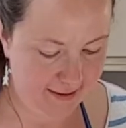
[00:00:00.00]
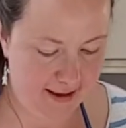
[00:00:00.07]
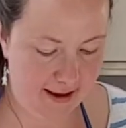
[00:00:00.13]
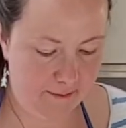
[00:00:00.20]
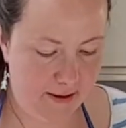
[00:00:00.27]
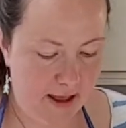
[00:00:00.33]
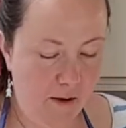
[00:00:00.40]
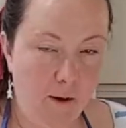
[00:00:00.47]

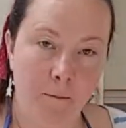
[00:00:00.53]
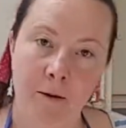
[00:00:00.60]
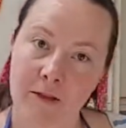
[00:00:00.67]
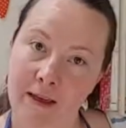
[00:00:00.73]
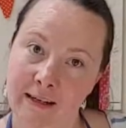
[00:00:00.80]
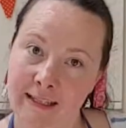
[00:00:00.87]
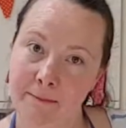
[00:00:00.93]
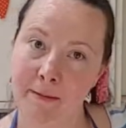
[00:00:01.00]
There we go, I'll
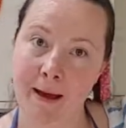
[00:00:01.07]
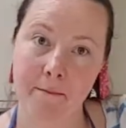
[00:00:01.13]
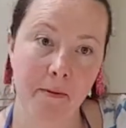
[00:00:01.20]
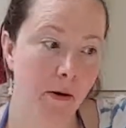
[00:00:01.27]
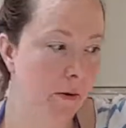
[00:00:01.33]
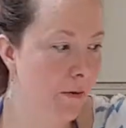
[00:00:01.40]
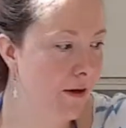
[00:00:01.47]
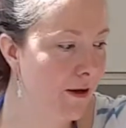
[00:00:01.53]
put this in my
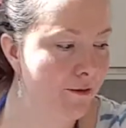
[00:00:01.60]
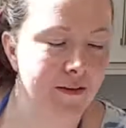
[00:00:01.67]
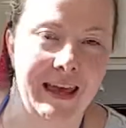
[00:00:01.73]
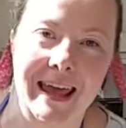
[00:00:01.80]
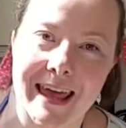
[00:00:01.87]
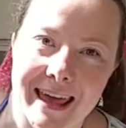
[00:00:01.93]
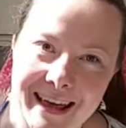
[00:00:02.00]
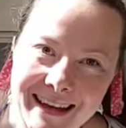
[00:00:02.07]
bowl over
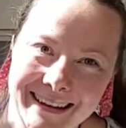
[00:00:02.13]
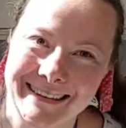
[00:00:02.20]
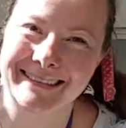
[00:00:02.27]
here.